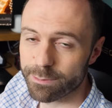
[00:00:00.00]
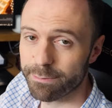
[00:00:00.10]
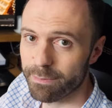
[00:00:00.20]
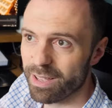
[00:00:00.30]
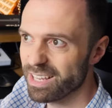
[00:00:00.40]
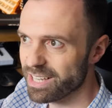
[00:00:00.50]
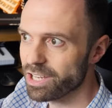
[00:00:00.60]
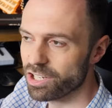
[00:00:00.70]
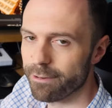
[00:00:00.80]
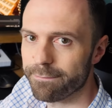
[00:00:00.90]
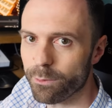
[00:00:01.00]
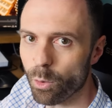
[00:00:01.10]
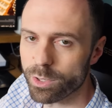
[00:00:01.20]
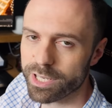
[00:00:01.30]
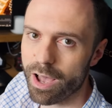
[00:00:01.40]
is essentially
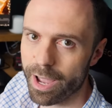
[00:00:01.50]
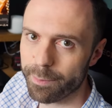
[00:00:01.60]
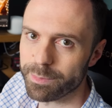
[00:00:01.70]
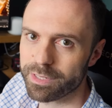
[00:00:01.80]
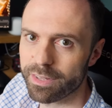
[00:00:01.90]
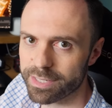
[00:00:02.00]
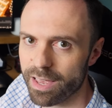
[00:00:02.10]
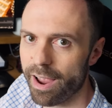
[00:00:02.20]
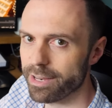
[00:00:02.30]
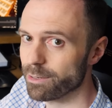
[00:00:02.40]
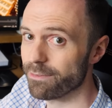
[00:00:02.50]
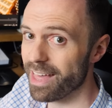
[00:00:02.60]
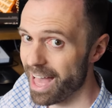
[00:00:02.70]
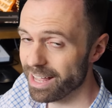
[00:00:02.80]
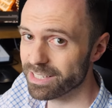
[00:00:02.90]
four times the size of
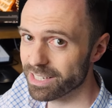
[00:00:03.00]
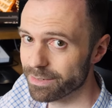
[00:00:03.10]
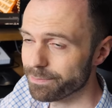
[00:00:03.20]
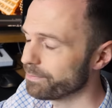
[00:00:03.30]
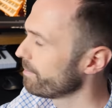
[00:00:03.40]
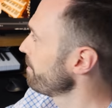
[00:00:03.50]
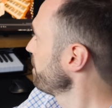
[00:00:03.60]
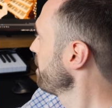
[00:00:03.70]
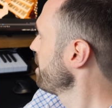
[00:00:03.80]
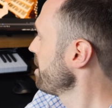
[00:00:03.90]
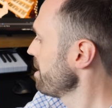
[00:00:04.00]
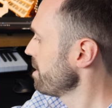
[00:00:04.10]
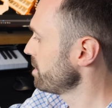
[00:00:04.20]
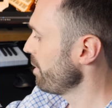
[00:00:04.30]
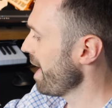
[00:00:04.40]
that.
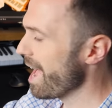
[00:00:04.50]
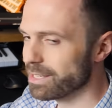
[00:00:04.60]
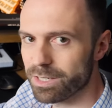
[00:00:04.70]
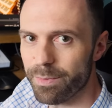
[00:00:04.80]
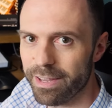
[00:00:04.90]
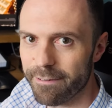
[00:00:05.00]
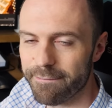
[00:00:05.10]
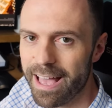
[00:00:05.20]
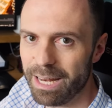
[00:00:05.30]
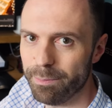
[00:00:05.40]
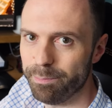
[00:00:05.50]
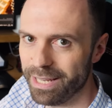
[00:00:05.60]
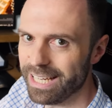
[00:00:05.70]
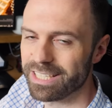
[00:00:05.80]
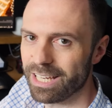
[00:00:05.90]
So it has to be a fairly
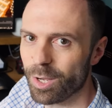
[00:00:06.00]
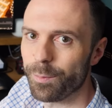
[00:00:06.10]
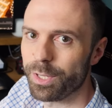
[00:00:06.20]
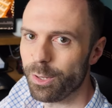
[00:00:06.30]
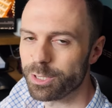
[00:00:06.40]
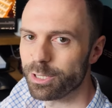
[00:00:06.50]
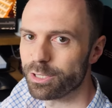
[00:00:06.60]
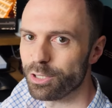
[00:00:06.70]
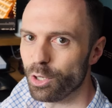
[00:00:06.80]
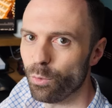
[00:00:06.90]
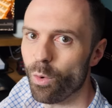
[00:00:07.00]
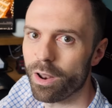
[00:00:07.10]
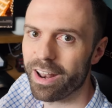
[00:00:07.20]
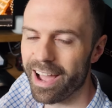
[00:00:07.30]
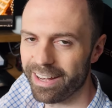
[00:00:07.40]
beasty computer to do
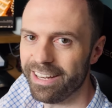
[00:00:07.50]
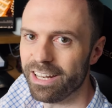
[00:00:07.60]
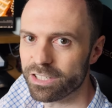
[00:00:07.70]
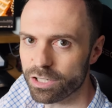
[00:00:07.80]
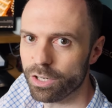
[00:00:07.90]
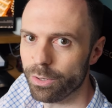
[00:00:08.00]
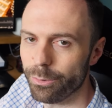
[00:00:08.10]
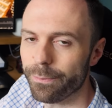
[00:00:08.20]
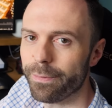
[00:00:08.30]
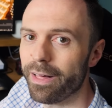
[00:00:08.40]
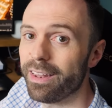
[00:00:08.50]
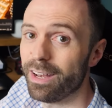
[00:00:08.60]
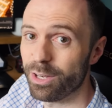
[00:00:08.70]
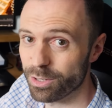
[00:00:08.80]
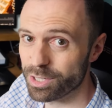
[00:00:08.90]
what I need it to do. And
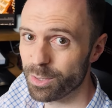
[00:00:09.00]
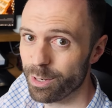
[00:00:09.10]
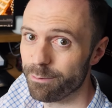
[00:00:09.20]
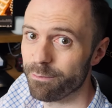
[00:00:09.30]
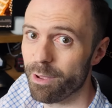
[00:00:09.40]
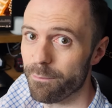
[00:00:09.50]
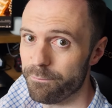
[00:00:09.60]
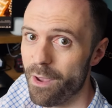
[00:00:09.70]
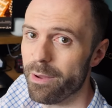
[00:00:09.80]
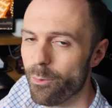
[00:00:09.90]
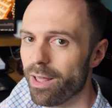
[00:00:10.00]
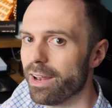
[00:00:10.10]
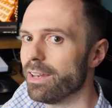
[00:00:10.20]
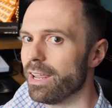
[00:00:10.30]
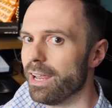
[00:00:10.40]
it does do it very well
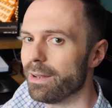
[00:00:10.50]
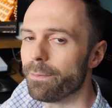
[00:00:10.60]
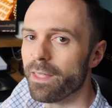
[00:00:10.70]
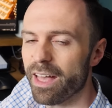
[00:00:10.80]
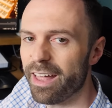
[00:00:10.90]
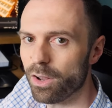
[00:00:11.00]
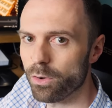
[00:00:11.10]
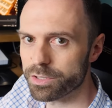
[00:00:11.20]
indeed. And it